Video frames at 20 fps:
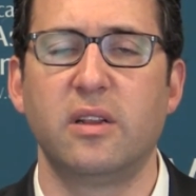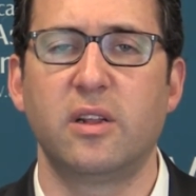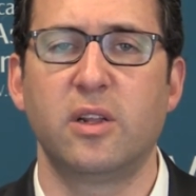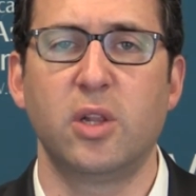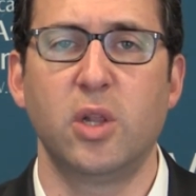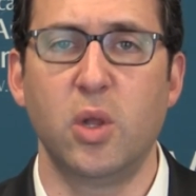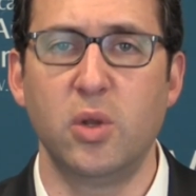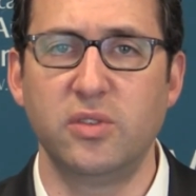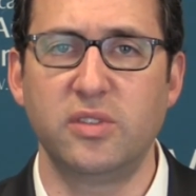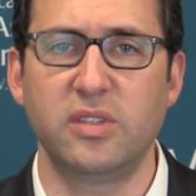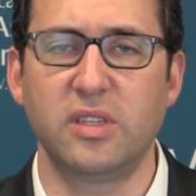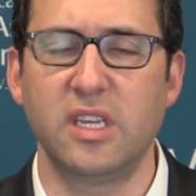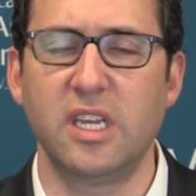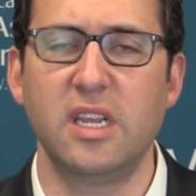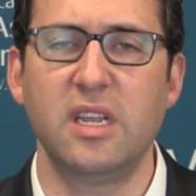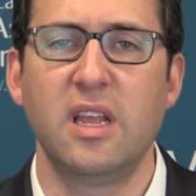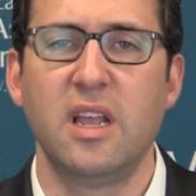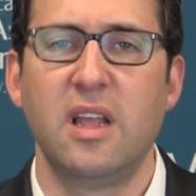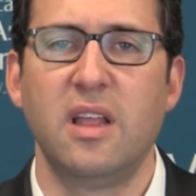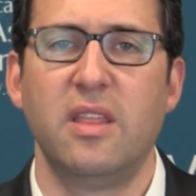
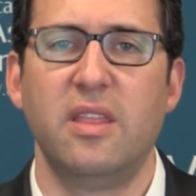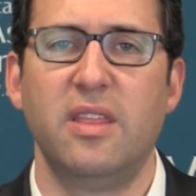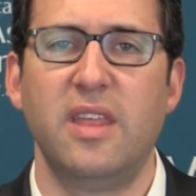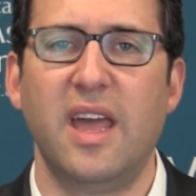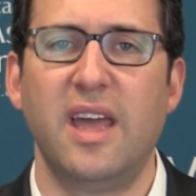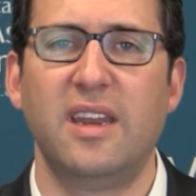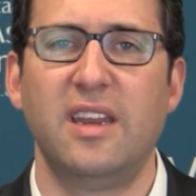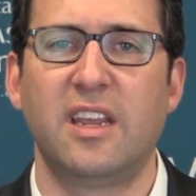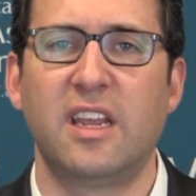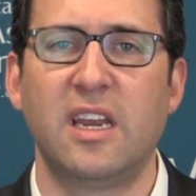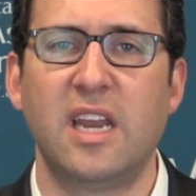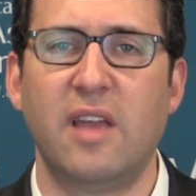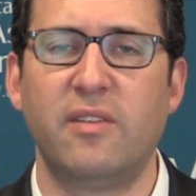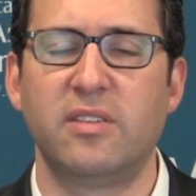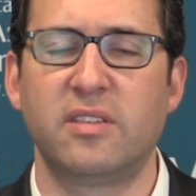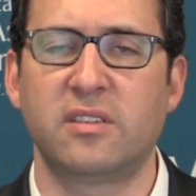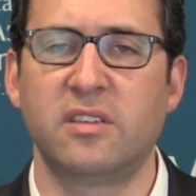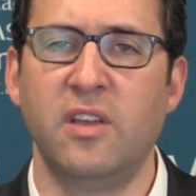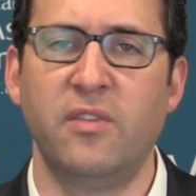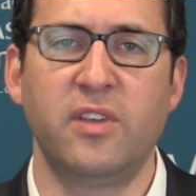closely, that it can have
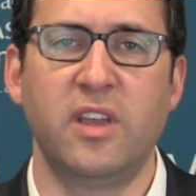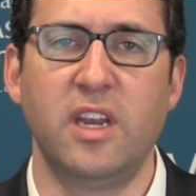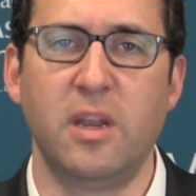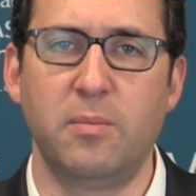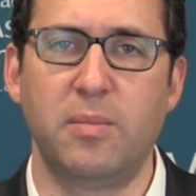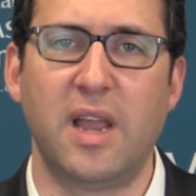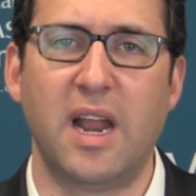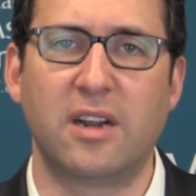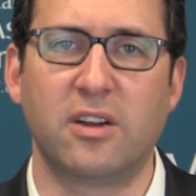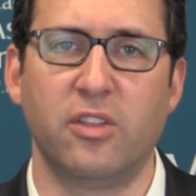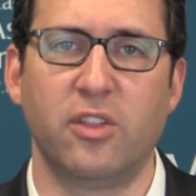a significant impact